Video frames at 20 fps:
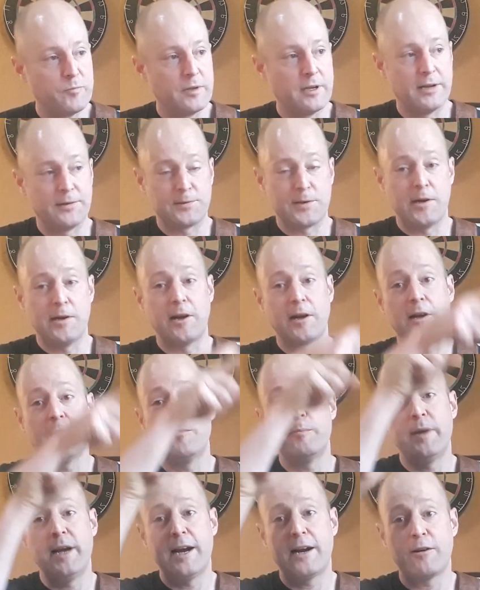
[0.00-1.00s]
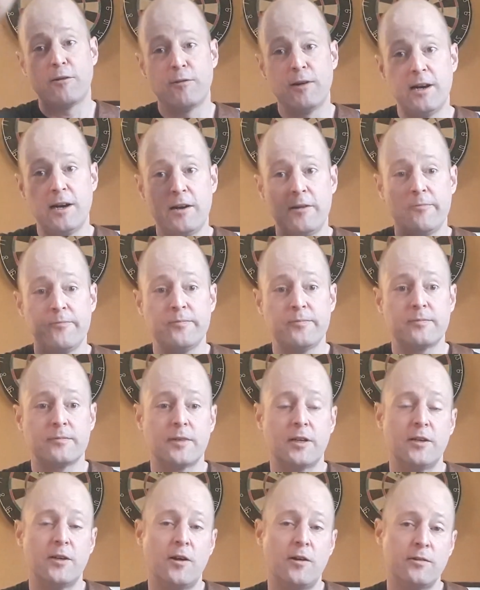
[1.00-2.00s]
It's going to come back around,
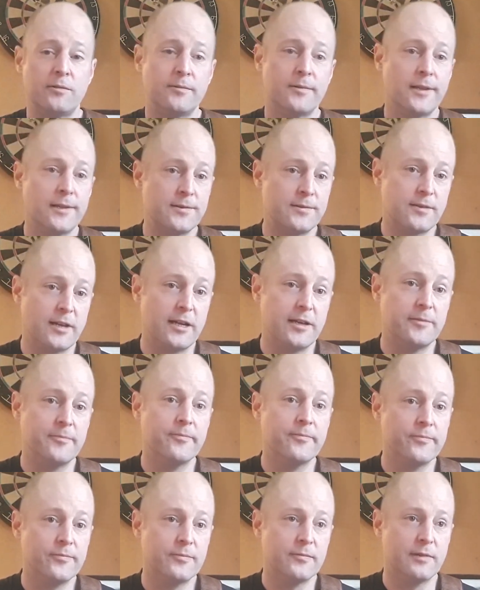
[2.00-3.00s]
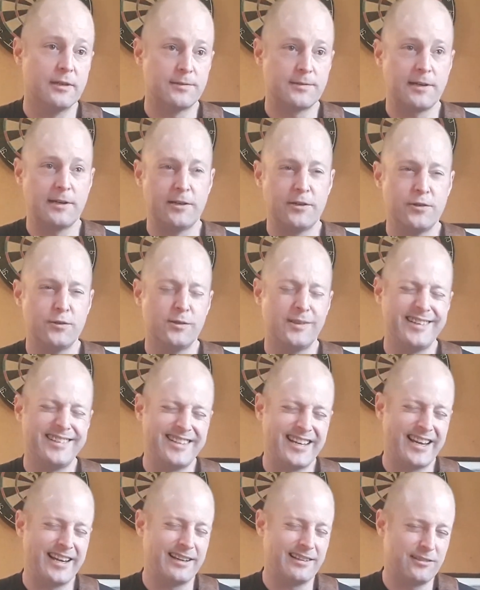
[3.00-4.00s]
and on, let's say, it's going to usually
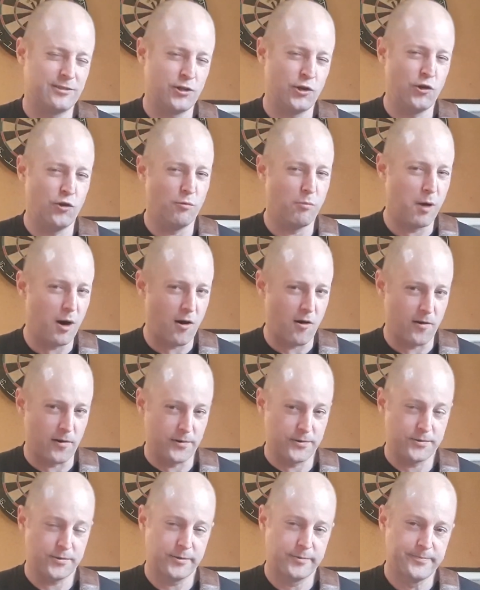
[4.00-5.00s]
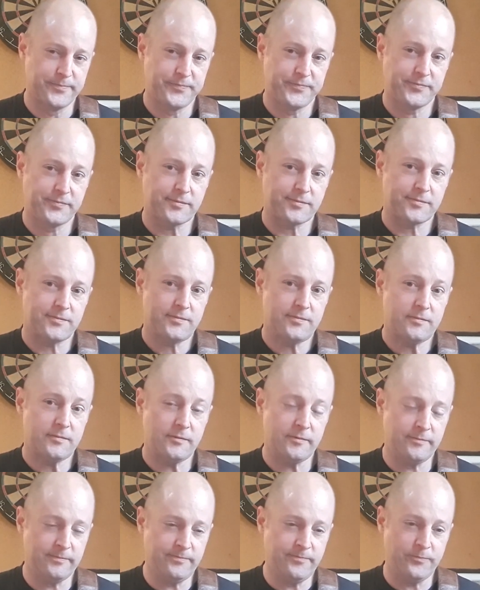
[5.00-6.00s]
take 2 bars.
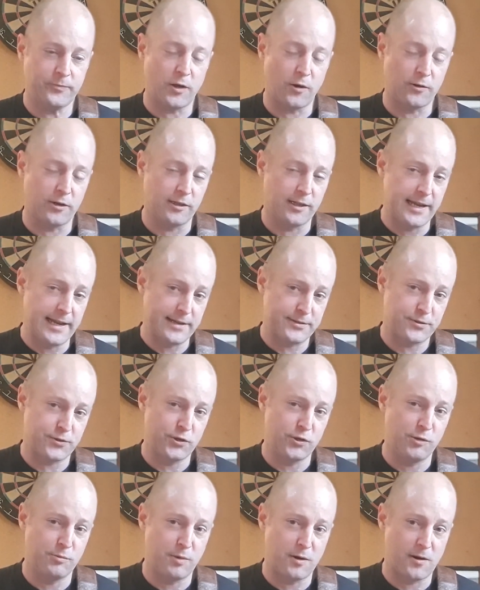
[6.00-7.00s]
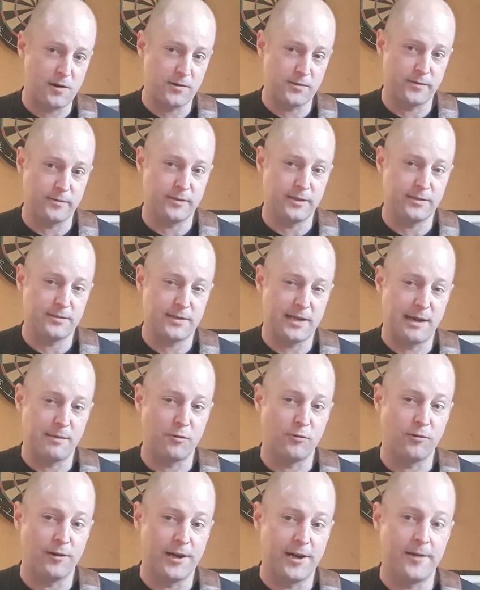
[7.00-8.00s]
On the last 2 bars of that time
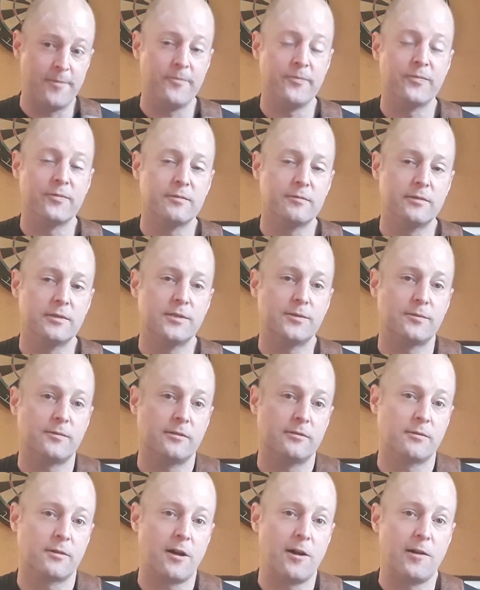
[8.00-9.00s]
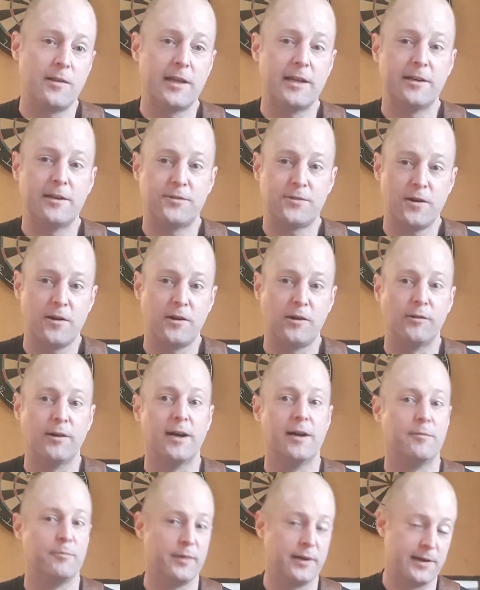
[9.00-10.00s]
around, we'll call it the
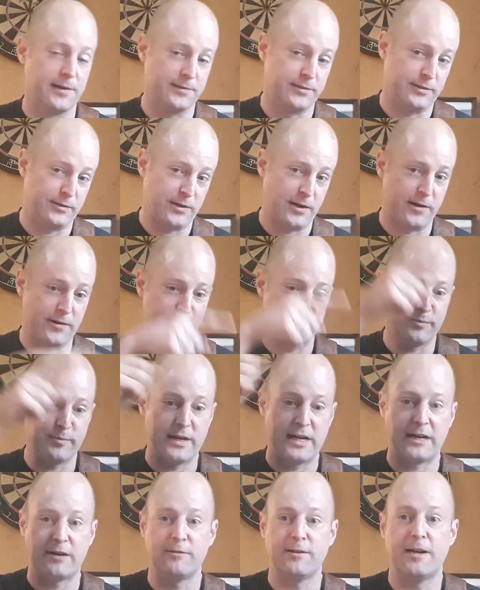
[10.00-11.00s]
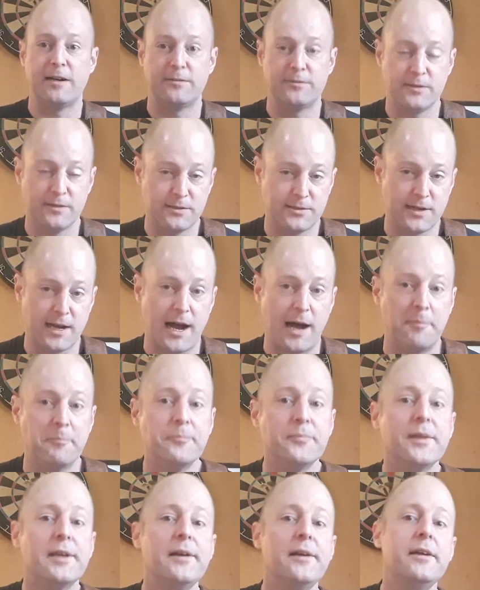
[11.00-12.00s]
turnaround because it turns it back around to the top.
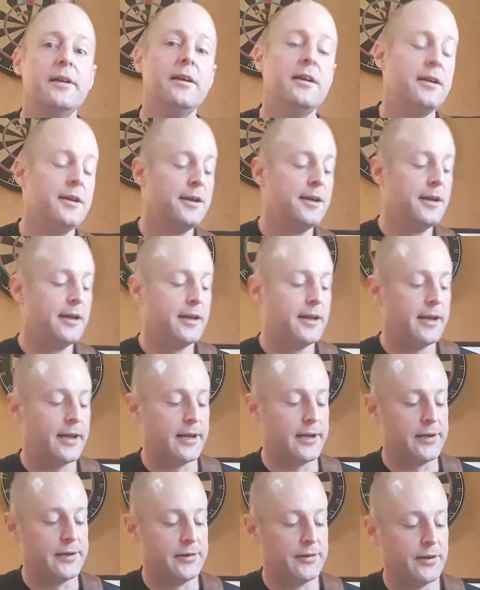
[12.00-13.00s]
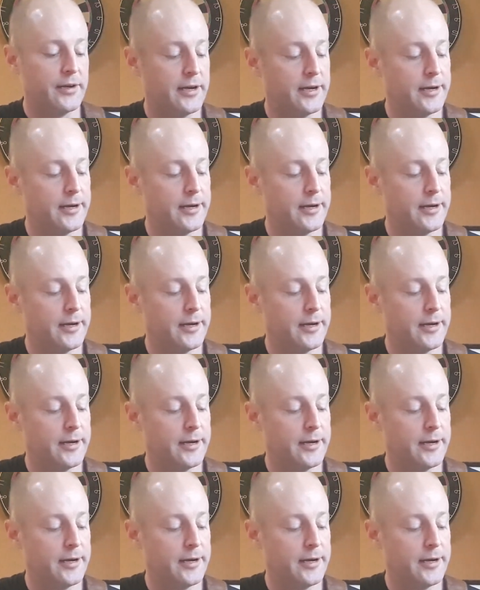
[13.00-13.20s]
And